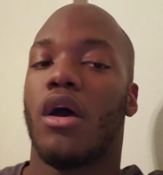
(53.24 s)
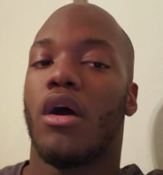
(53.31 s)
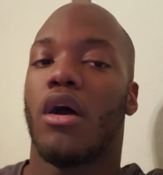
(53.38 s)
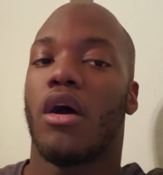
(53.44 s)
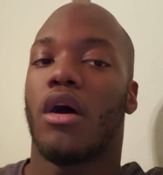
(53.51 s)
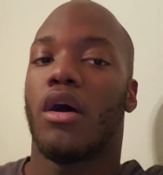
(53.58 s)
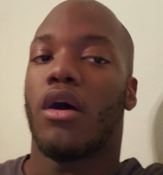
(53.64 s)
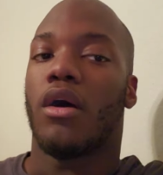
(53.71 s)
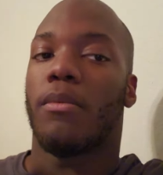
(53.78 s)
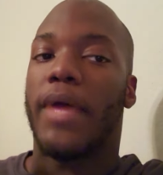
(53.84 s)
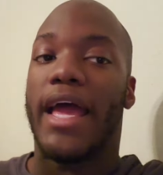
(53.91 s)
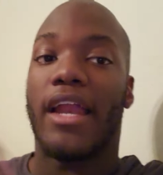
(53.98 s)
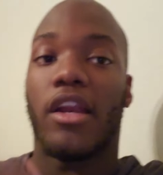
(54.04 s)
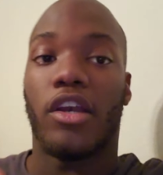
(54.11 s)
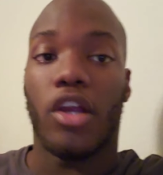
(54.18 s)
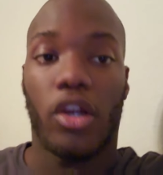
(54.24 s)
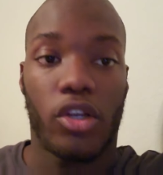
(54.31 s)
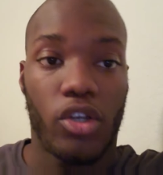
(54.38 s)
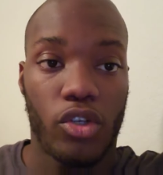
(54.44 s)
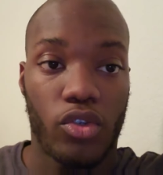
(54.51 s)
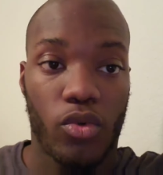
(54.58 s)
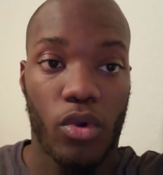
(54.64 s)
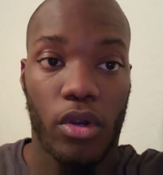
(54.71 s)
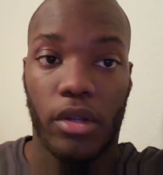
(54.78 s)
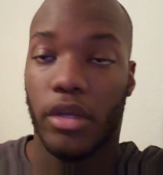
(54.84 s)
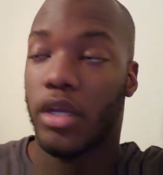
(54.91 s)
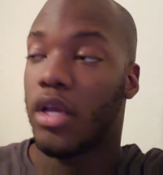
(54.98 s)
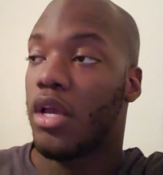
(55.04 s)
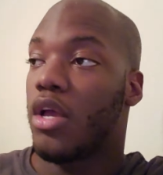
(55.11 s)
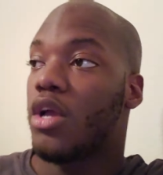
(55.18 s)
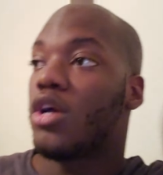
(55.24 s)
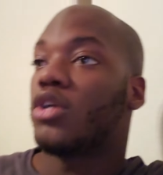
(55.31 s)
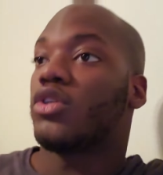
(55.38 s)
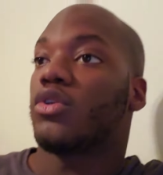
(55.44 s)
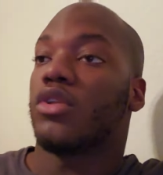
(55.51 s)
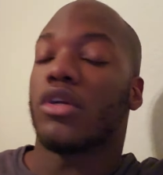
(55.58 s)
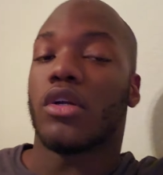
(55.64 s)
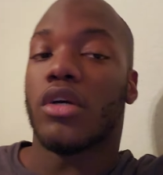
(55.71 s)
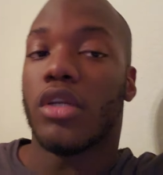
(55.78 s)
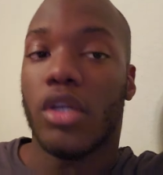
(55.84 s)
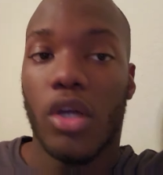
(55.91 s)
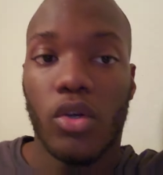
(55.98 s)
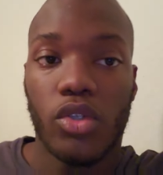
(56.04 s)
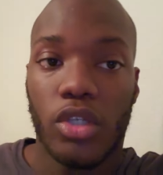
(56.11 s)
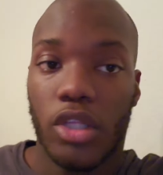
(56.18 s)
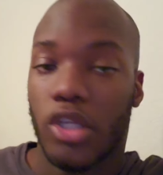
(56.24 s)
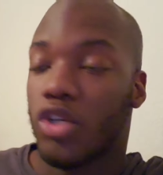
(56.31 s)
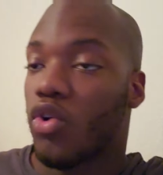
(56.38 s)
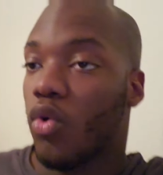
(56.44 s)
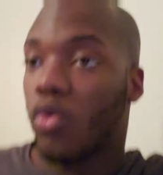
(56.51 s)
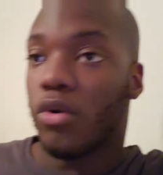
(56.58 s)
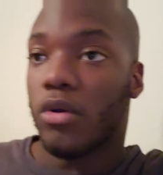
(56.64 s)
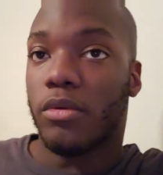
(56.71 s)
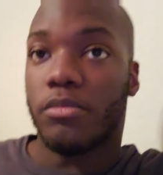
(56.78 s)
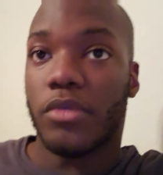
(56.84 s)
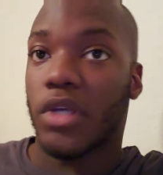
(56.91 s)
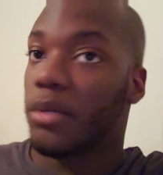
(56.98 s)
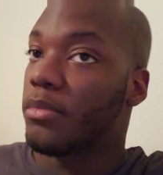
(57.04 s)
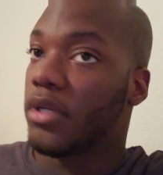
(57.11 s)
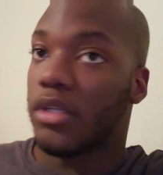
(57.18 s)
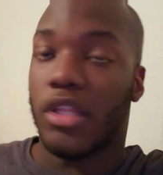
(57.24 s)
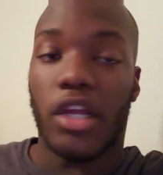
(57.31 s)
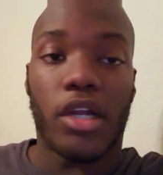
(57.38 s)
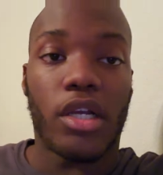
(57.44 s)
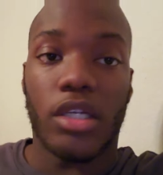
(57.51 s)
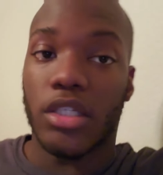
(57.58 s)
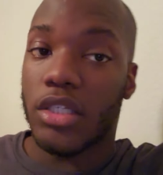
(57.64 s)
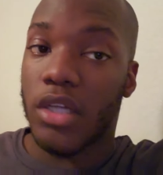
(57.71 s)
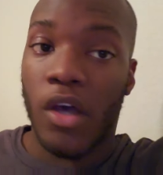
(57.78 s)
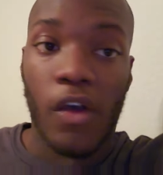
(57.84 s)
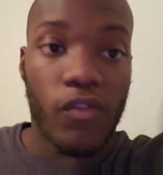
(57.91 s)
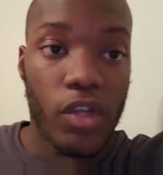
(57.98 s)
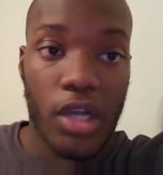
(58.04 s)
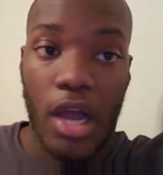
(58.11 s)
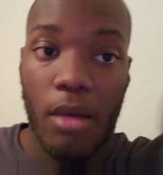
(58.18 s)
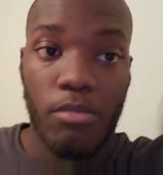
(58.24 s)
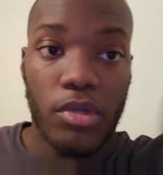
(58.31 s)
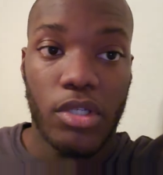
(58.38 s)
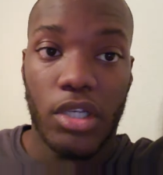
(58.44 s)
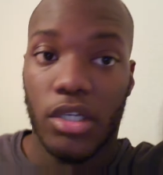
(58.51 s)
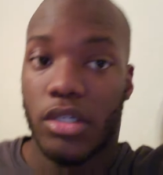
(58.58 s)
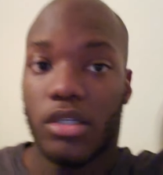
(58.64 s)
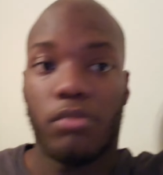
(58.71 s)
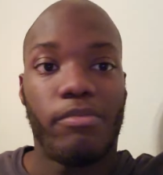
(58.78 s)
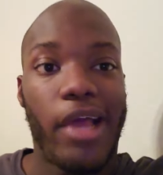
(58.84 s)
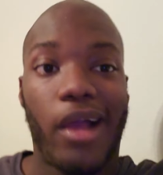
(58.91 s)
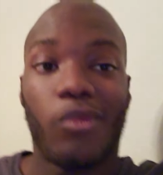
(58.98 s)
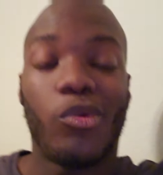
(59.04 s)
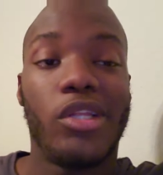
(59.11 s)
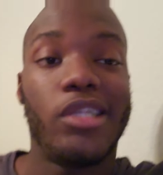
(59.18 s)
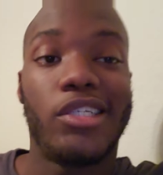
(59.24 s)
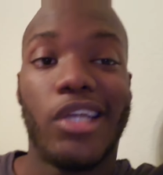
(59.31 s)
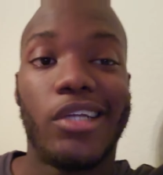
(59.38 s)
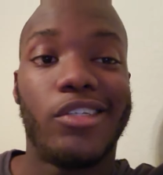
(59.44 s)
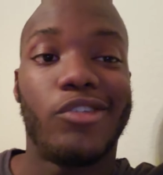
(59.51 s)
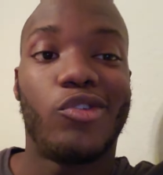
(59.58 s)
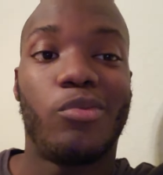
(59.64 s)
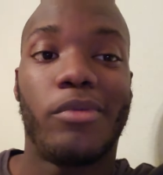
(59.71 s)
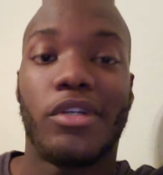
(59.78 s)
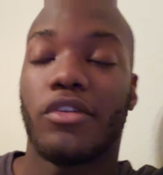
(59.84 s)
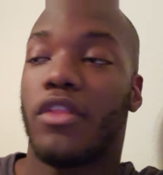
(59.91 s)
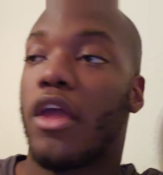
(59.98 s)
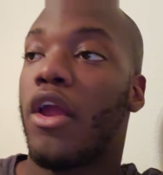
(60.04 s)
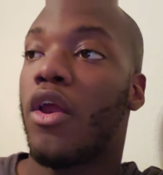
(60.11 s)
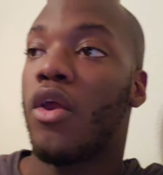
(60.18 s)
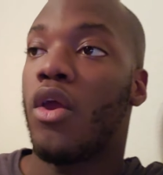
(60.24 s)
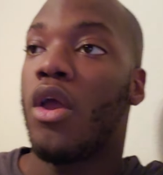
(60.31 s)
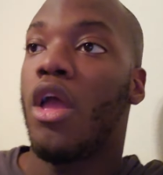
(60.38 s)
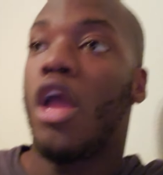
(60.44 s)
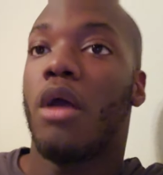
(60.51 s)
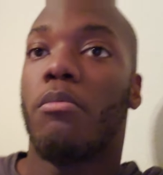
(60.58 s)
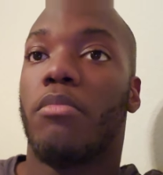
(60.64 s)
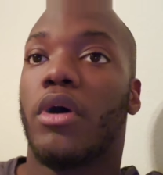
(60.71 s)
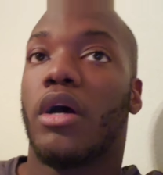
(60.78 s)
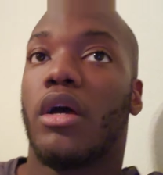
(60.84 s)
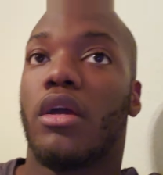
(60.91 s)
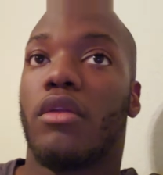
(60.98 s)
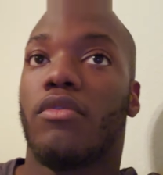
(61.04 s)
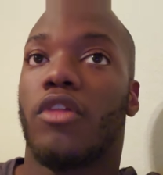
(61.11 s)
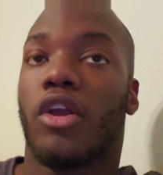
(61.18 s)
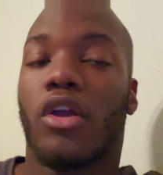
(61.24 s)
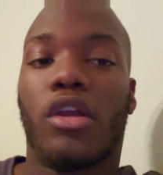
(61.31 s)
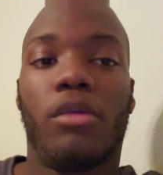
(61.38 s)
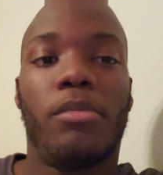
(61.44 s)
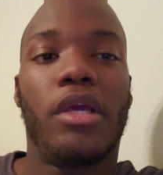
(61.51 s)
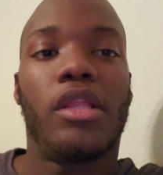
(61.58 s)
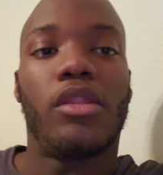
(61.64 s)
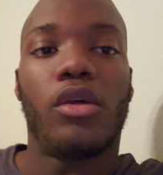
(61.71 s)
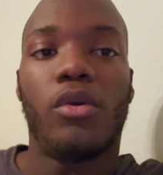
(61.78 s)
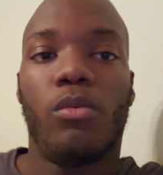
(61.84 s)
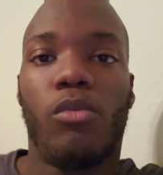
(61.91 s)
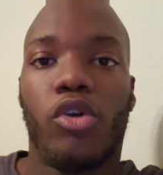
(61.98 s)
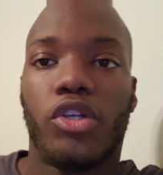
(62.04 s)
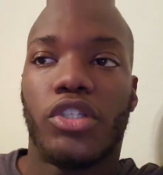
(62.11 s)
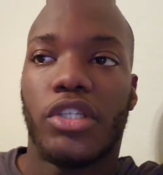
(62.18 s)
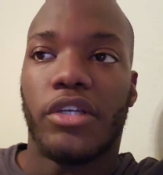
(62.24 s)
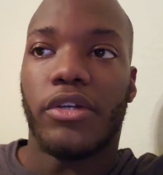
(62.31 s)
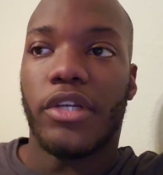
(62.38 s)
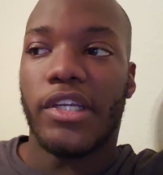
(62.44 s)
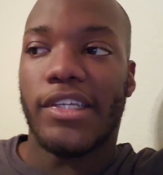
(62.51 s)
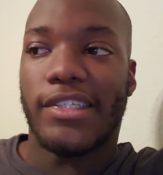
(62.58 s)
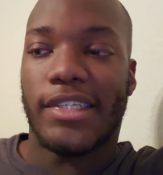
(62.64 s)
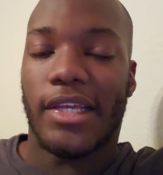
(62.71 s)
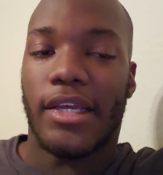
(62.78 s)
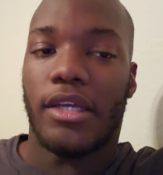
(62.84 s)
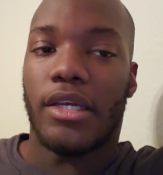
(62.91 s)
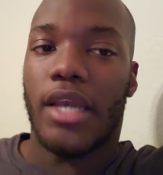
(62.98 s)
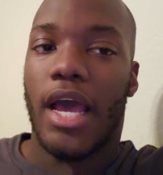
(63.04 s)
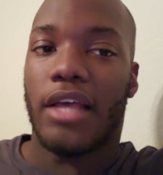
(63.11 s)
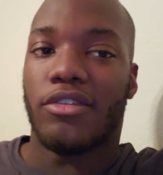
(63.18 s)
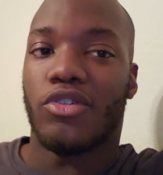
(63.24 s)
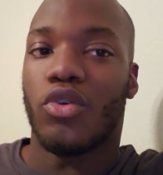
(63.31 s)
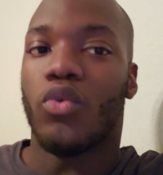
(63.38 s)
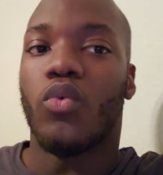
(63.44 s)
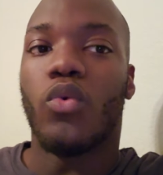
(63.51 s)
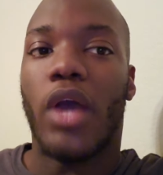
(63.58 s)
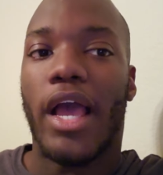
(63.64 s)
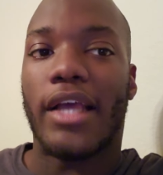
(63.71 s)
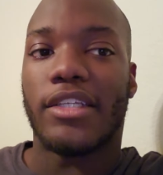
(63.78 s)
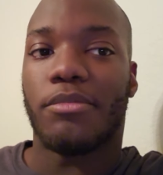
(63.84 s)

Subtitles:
had a darkness quirk. So they're gonna go to the dorms. I mean, they're gonna still have the competition. Not really changing too much there, but they're gonna be a little more serious and not too as